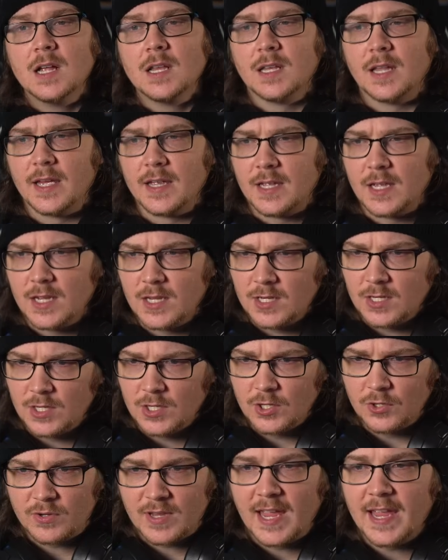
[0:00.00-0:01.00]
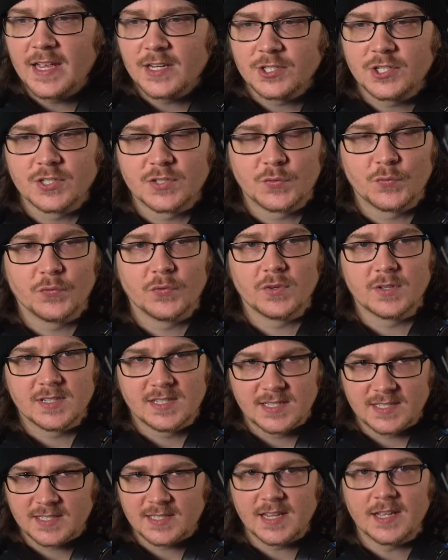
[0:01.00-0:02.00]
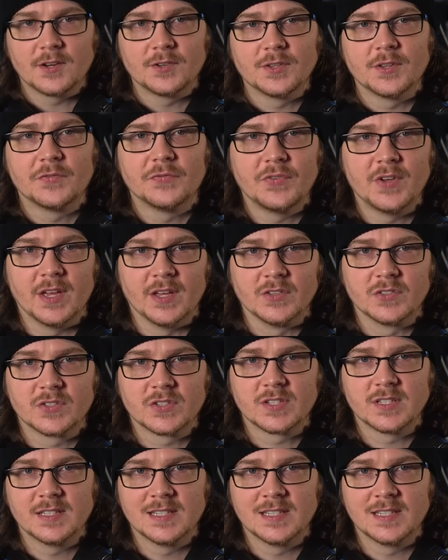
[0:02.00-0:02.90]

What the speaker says: Like, you can't just sit on the fence